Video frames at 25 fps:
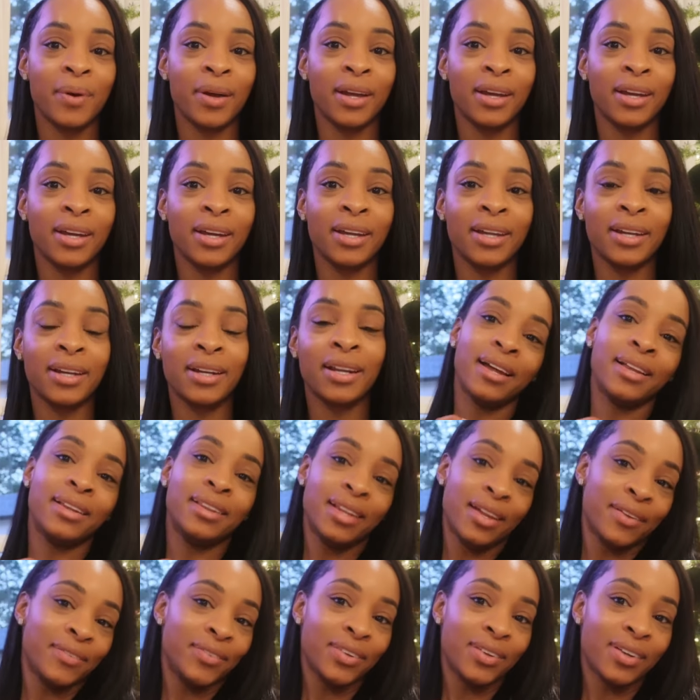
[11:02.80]
button. I
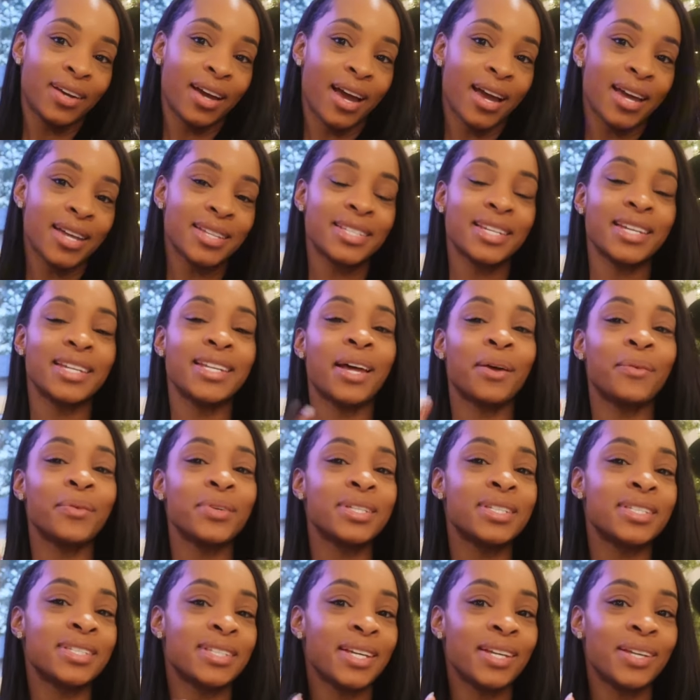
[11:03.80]
love you guys and I
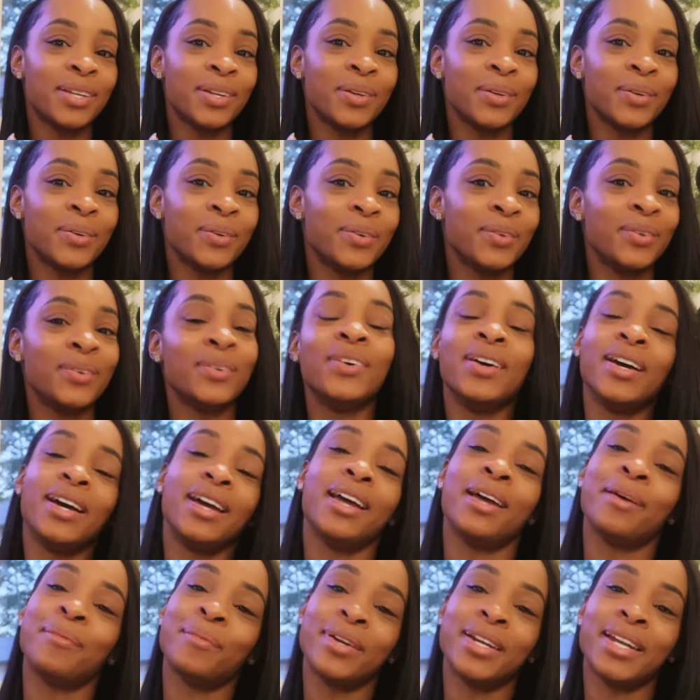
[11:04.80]
will see you
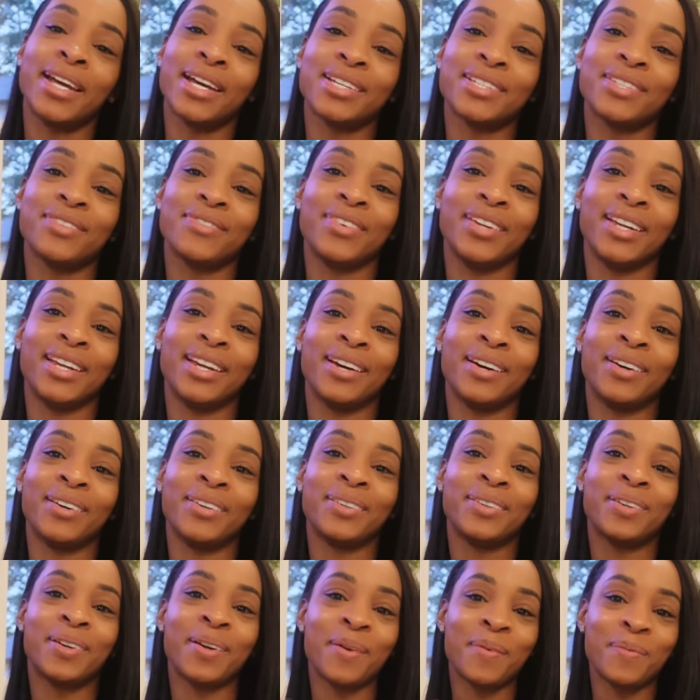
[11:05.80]
in my next
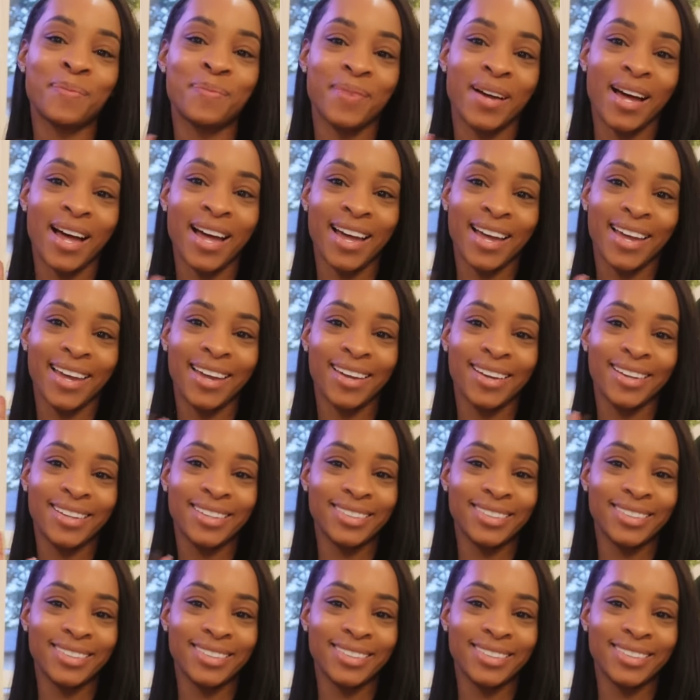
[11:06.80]
video. Bye.